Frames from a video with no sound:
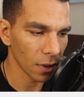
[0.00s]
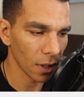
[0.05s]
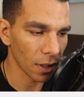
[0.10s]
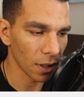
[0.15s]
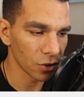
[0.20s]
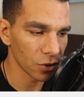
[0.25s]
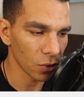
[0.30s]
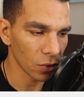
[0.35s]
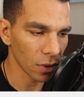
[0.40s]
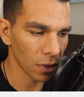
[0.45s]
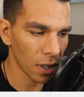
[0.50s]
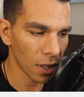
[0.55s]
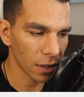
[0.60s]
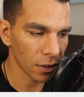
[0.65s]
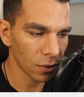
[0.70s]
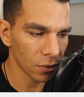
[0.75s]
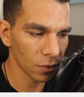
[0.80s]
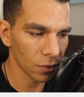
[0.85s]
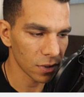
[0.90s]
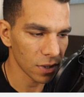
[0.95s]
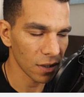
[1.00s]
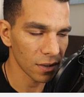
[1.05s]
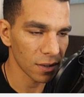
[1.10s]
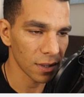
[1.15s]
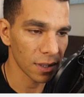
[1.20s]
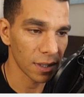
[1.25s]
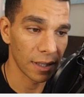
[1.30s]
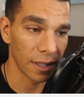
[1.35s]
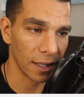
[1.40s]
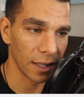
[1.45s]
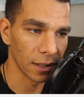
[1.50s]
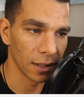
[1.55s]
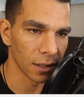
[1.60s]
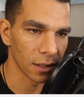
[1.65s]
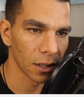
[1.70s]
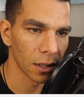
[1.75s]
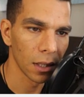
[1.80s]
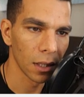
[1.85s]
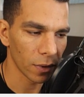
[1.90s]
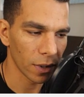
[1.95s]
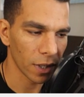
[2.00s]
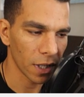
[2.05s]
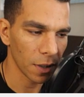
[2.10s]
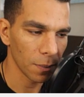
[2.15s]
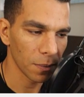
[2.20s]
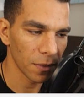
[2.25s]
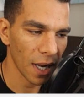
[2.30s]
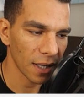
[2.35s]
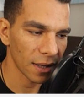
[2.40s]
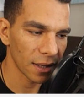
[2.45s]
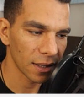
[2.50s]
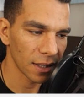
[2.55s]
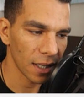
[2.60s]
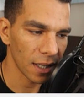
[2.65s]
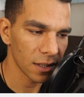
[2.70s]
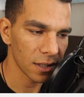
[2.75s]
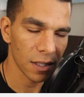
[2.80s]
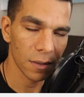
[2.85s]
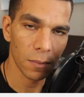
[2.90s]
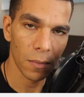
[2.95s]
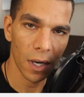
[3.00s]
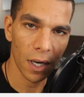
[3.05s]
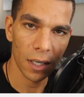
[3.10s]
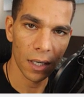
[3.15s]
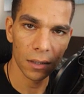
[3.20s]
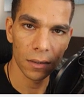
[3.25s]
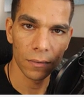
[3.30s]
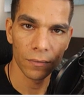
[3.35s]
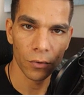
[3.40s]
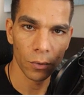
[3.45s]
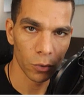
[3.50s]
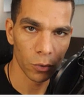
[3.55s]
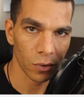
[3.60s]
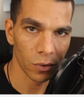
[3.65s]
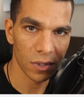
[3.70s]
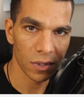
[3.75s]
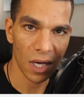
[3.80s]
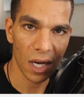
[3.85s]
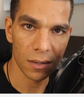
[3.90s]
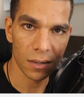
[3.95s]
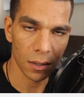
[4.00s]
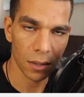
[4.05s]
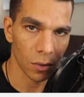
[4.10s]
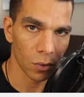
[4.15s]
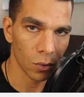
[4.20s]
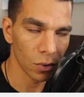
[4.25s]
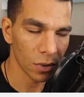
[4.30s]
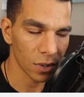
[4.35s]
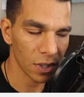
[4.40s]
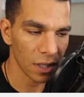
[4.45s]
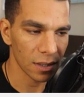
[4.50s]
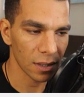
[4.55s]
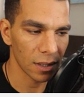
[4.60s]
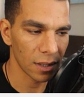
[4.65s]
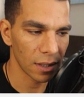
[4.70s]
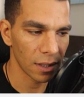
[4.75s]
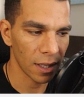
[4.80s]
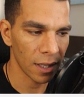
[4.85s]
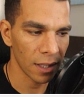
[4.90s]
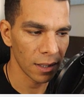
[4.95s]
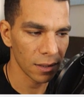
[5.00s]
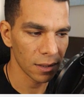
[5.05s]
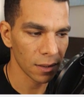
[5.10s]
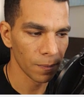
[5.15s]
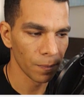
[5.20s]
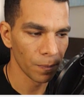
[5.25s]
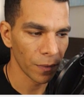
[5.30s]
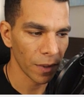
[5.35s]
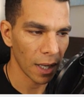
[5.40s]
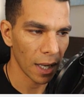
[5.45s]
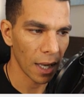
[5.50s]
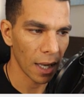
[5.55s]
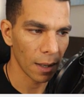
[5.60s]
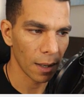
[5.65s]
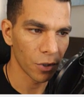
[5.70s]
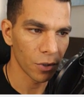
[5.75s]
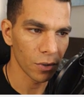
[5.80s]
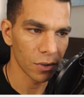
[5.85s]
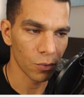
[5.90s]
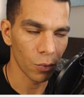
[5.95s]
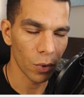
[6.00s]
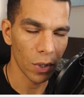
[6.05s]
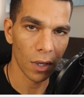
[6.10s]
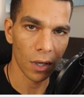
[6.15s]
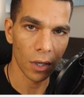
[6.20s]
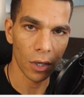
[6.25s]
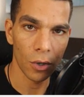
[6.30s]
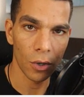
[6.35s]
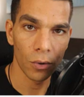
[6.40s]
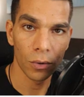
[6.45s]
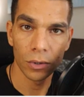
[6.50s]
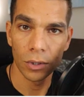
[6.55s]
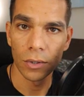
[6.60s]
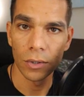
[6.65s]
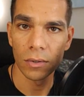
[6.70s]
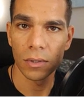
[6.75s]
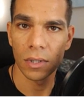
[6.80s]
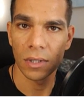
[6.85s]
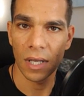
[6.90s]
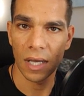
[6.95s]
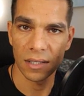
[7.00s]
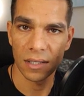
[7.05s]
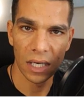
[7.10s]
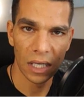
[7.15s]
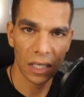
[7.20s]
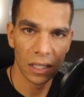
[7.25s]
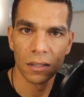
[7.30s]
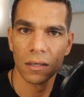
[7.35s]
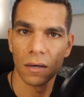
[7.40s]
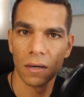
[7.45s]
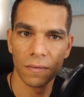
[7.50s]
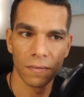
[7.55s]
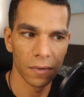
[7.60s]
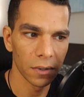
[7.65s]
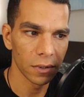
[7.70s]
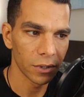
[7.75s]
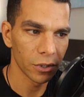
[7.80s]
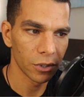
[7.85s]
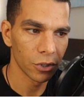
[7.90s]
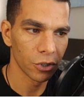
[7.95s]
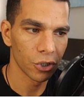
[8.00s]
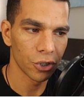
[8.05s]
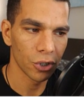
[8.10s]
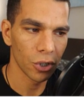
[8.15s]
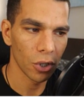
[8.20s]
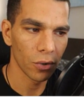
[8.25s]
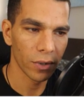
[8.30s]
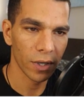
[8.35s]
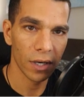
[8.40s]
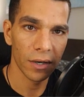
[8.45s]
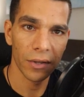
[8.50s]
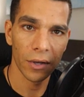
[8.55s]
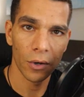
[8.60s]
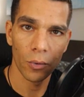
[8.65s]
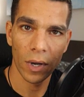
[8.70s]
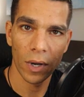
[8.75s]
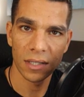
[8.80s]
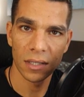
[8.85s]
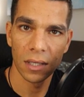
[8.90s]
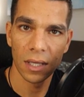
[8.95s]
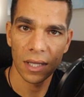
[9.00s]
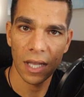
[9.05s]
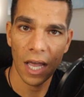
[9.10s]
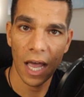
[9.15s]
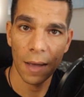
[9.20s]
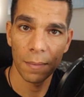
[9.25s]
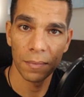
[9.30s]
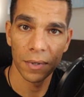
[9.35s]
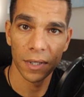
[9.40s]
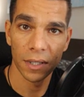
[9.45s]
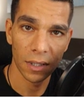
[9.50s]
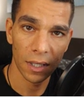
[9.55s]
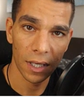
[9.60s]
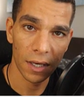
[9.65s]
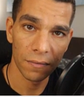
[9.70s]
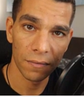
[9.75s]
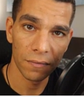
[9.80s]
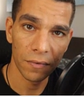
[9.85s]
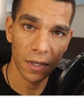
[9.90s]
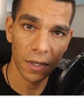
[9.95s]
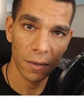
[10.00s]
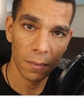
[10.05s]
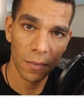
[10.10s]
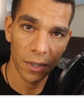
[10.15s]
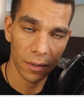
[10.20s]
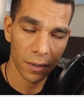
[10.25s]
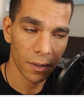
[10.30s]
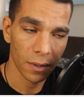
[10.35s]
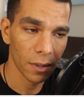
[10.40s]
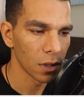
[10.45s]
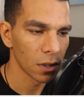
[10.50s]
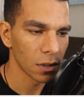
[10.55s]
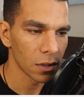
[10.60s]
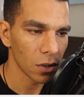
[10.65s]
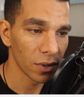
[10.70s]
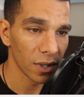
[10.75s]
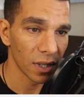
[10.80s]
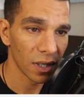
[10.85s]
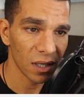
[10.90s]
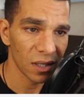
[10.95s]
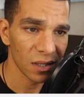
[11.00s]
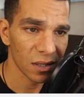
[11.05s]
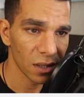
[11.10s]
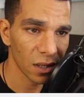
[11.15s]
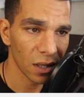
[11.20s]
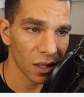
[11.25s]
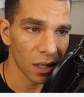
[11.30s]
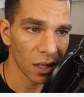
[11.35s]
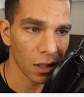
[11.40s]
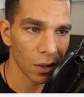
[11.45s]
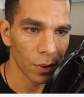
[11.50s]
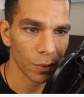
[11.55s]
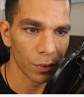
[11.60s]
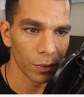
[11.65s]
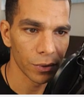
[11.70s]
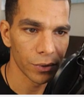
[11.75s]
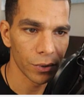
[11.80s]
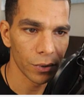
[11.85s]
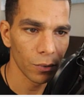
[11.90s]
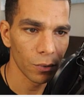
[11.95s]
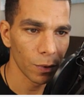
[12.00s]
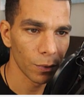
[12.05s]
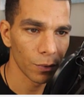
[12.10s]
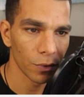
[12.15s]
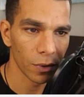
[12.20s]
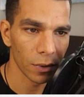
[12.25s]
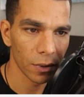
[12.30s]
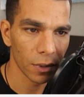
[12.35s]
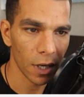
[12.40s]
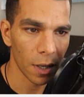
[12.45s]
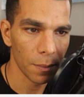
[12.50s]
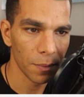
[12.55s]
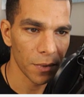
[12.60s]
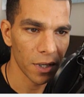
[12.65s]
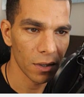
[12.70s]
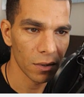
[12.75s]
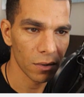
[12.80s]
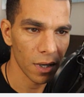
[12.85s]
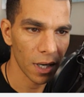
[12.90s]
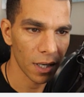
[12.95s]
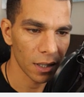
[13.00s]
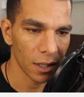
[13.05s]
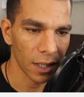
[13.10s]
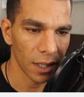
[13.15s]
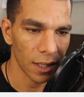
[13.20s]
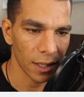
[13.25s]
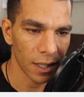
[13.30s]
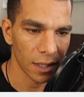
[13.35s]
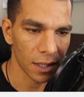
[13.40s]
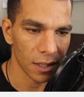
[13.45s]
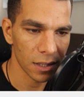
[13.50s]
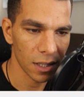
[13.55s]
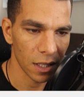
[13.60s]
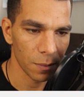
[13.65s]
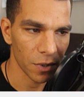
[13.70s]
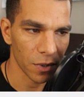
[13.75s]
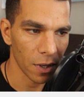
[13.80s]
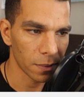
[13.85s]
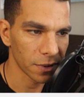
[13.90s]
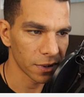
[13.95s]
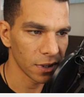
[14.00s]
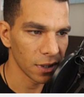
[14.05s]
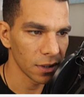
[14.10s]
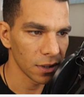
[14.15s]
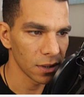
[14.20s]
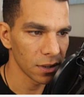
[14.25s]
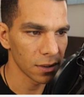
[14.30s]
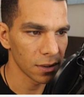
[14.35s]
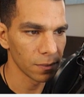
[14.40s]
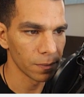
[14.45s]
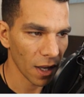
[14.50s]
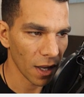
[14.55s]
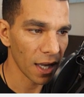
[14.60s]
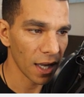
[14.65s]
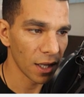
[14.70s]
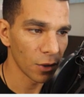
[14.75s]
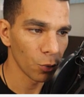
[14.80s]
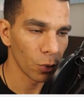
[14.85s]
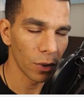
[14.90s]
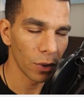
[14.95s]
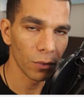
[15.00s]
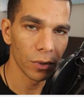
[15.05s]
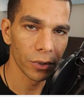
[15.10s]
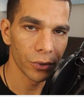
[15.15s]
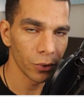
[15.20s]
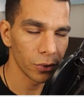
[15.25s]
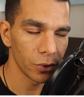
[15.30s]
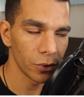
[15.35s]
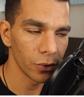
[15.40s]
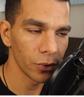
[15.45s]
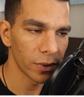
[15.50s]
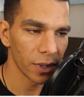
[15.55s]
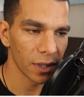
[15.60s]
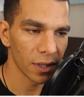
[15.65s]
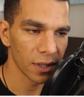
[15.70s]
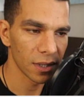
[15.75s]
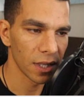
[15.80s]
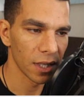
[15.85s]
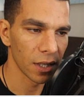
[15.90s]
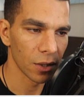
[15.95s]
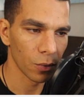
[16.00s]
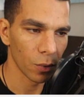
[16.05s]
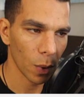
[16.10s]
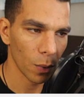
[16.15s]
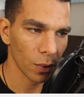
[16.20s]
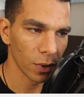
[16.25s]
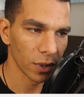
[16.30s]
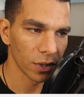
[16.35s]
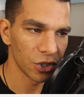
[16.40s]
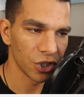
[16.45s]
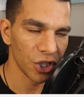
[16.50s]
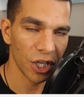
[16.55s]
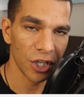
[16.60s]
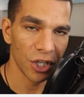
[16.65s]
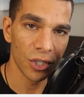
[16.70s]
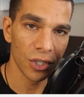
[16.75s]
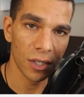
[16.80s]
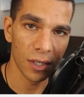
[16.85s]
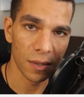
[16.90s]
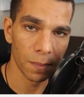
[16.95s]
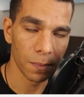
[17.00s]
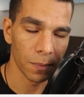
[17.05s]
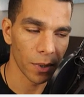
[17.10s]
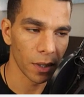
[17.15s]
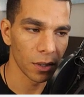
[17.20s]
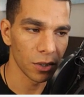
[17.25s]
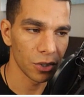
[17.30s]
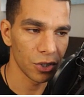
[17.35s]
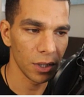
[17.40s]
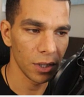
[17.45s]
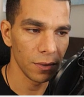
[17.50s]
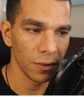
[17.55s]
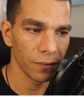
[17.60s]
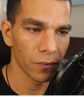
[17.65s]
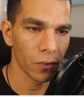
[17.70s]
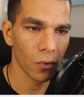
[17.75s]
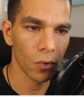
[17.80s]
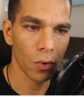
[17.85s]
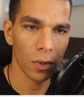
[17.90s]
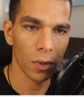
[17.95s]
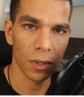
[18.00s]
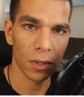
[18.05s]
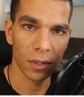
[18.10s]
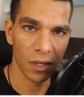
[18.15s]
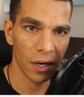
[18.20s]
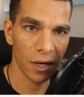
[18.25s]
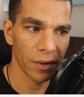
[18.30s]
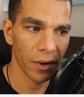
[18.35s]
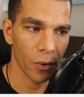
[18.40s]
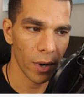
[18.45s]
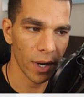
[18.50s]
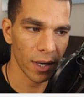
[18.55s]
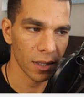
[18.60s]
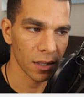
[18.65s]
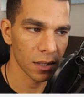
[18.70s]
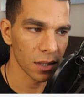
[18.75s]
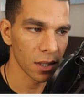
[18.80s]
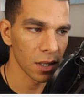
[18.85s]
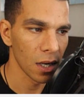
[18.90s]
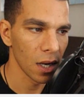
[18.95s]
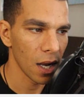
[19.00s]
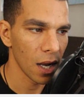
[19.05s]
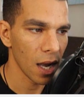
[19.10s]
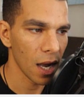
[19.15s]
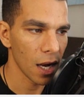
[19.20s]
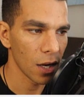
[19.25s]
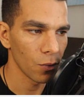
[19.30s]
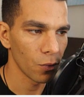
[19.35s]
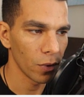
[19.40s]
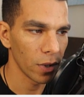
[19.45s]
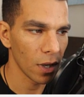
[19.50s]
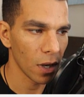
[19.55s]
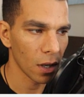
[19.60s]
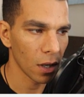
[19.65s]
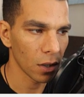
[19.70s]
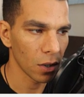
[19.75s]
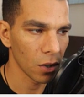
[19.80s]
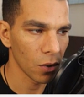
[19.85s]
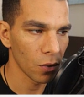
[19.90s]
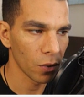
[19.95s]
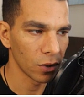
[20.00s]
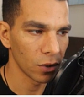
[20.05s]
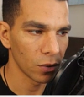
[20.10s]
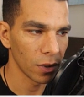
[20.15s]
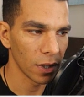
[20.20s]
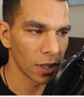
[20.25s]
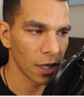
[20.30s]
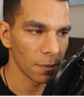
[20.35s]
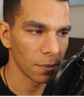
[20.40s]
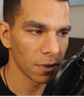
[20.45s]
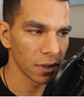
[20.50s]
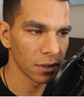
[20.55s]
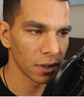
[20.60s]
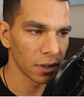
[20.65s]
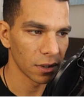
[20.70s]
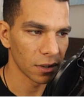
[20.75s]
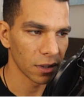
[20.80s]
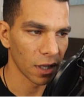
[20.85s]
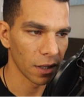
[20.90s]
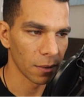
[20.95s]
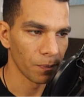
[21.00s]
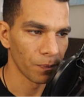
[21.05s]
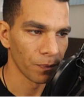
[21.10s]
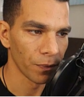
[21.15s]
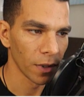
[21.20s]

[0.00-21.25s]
July 2008. Keep that dates in mind from 2000 to 2008 because we are going to use it as an interval to show the earthquakes that happened every month. So the next thing we will do, we will come here, right click and say properties, and we will do two things here. We will change the symbology for the earthquakes, and we are going to enable the time.